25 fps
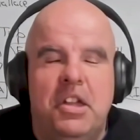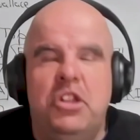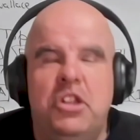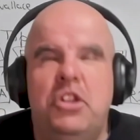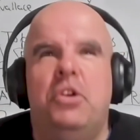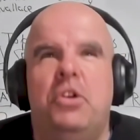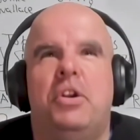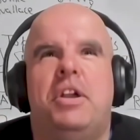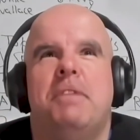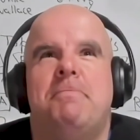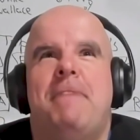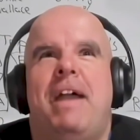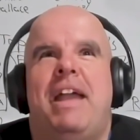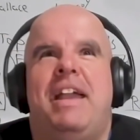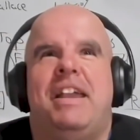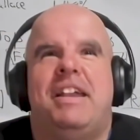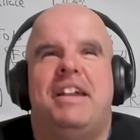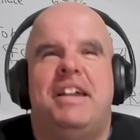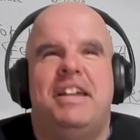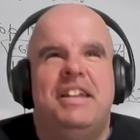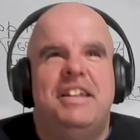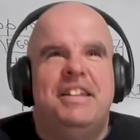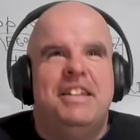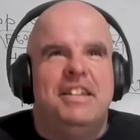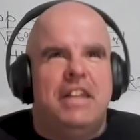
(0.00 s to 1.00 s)
you can
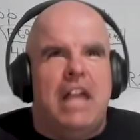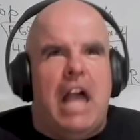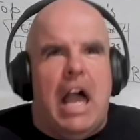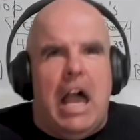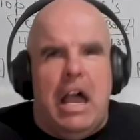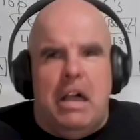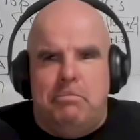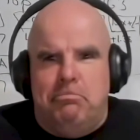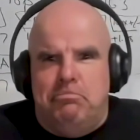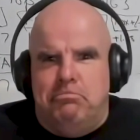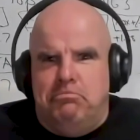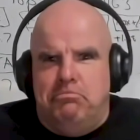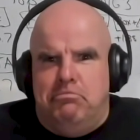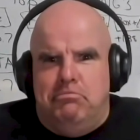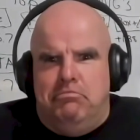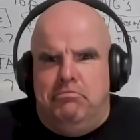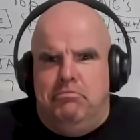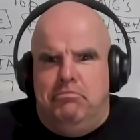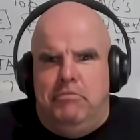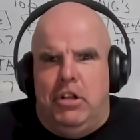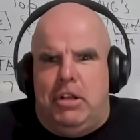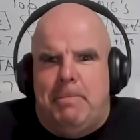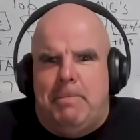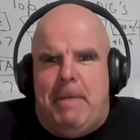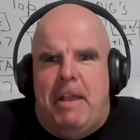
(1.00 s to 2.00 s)
make
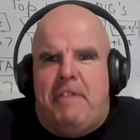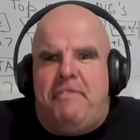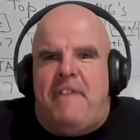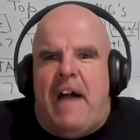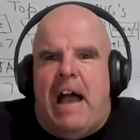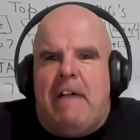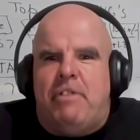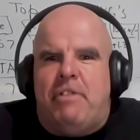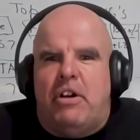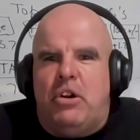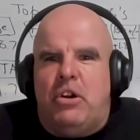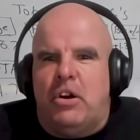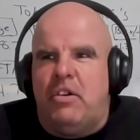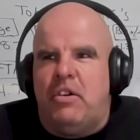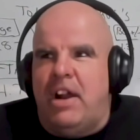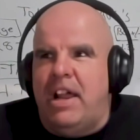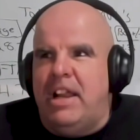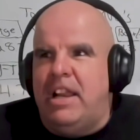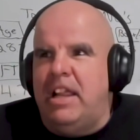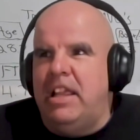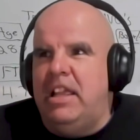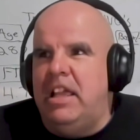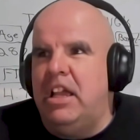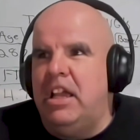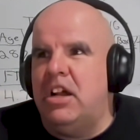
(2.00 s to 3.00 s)

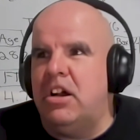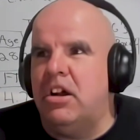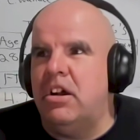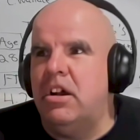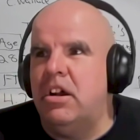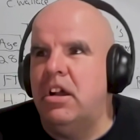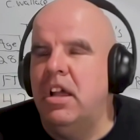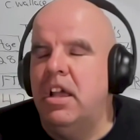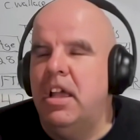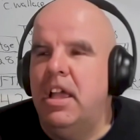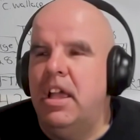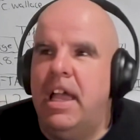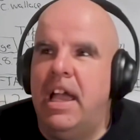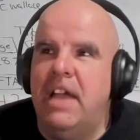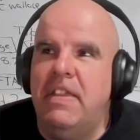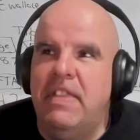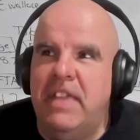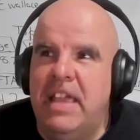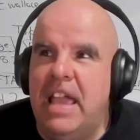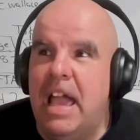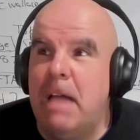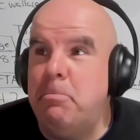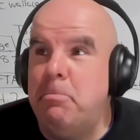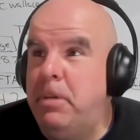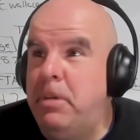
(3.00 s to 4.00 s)
$500,000 a year in
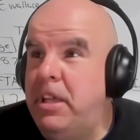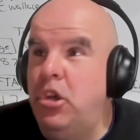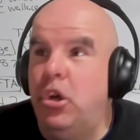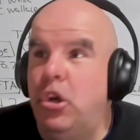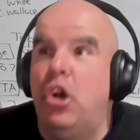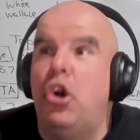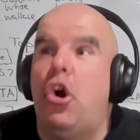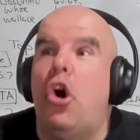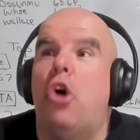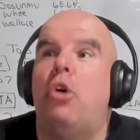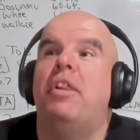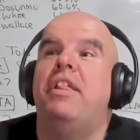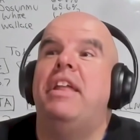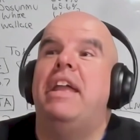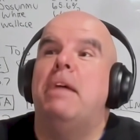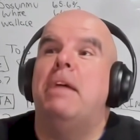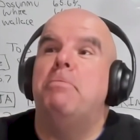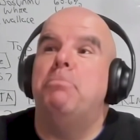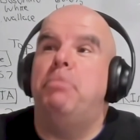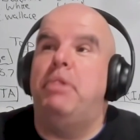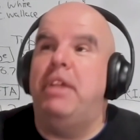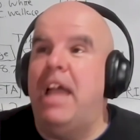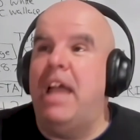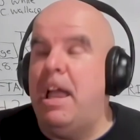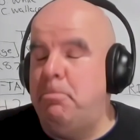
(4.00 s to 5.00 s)
the NBA. You could go to the
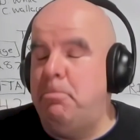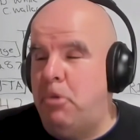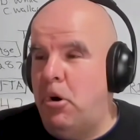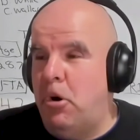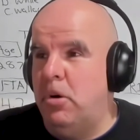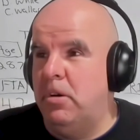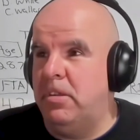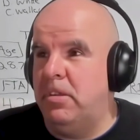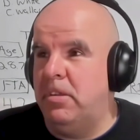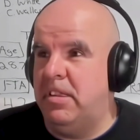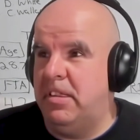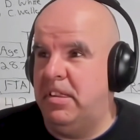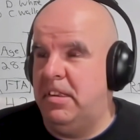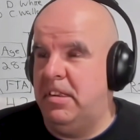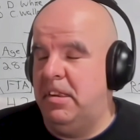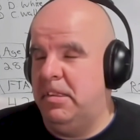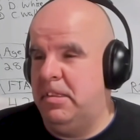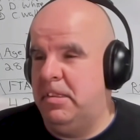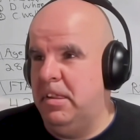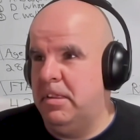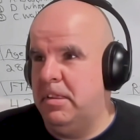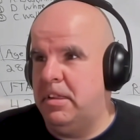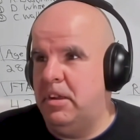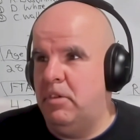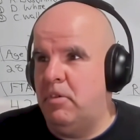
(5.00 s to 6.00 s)
NBA, Bogues, as an
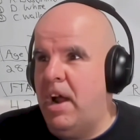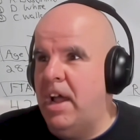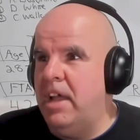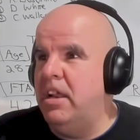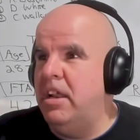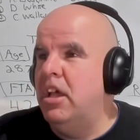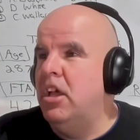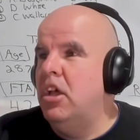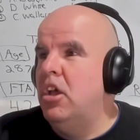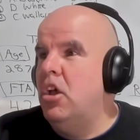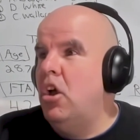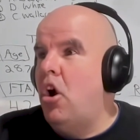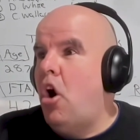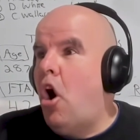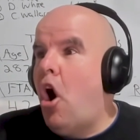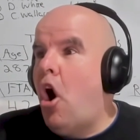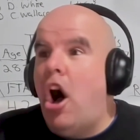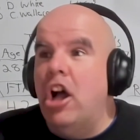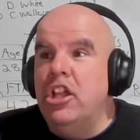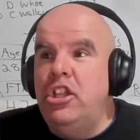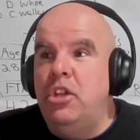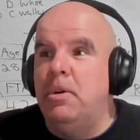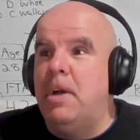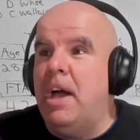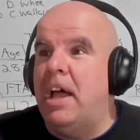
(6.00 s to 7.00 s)
assistant, right?
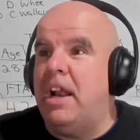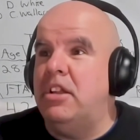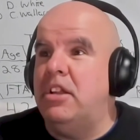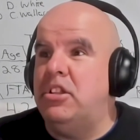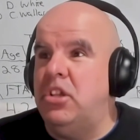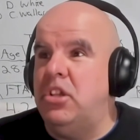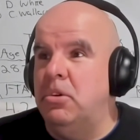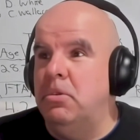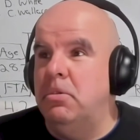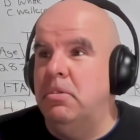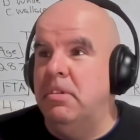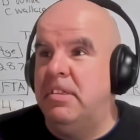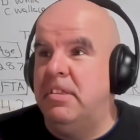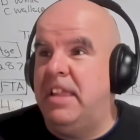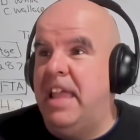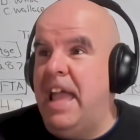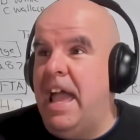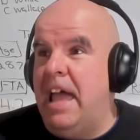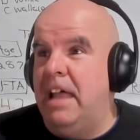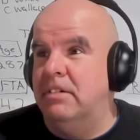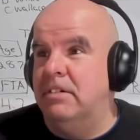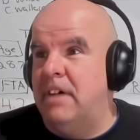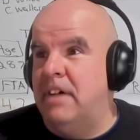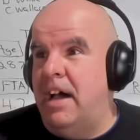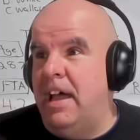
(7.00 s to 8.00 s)
All you got to do is
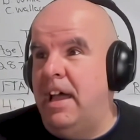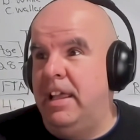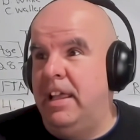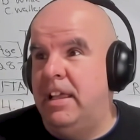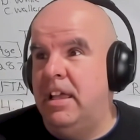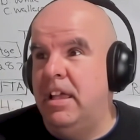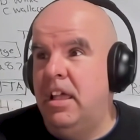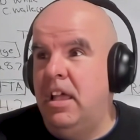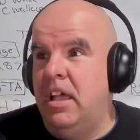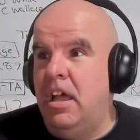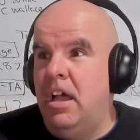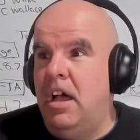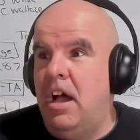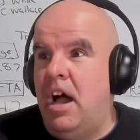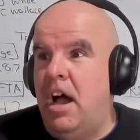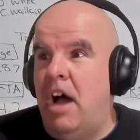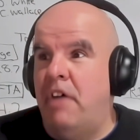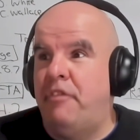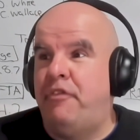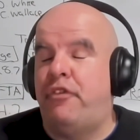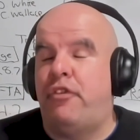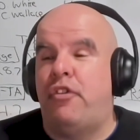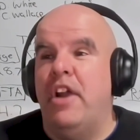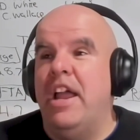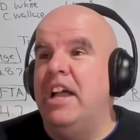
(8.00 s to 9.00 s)
get like a
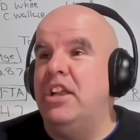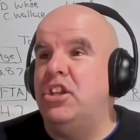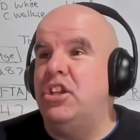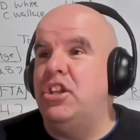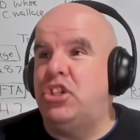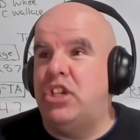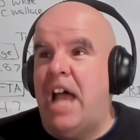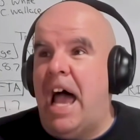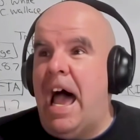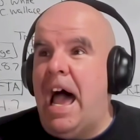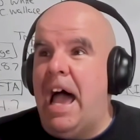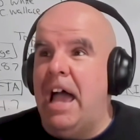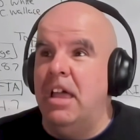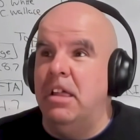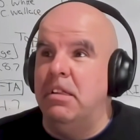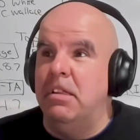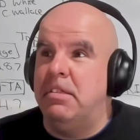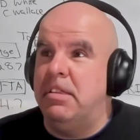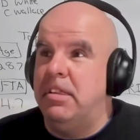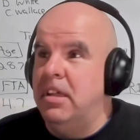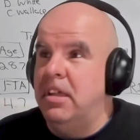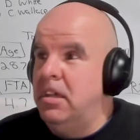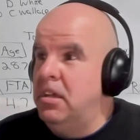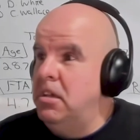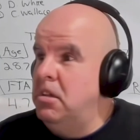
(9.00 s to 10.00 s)

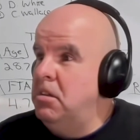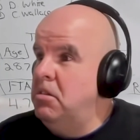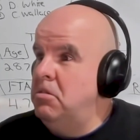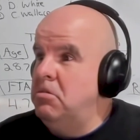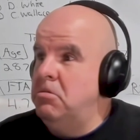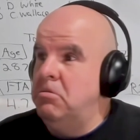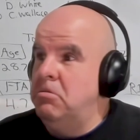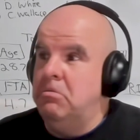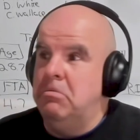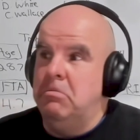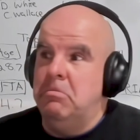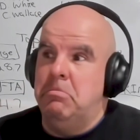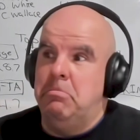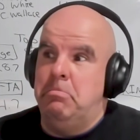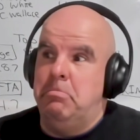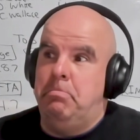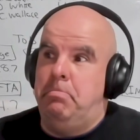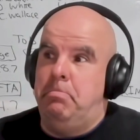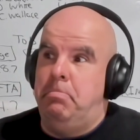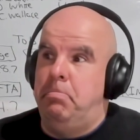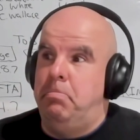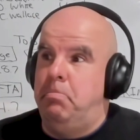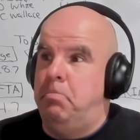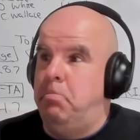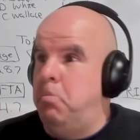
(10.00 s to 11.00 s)
franchise,
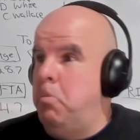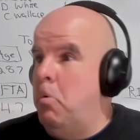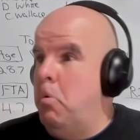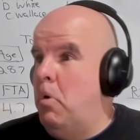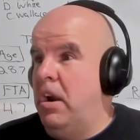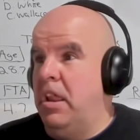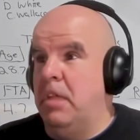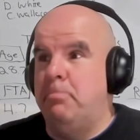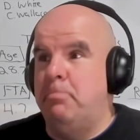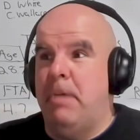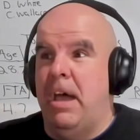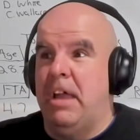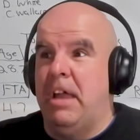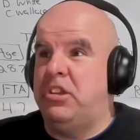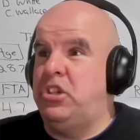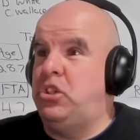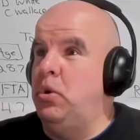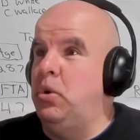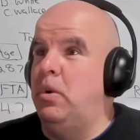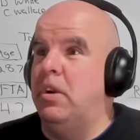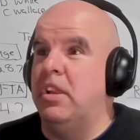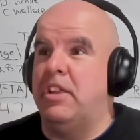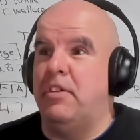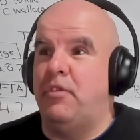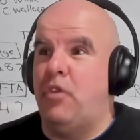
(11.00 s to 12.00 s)
one of the best
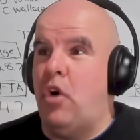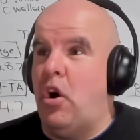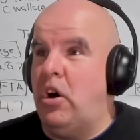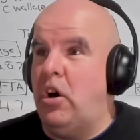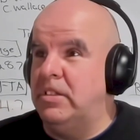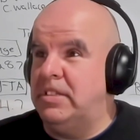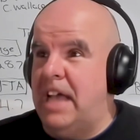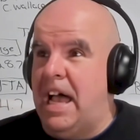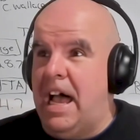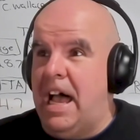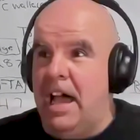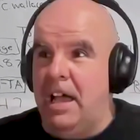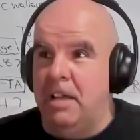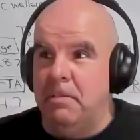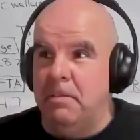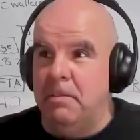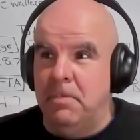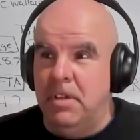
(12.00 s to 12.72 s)
shooters of all time,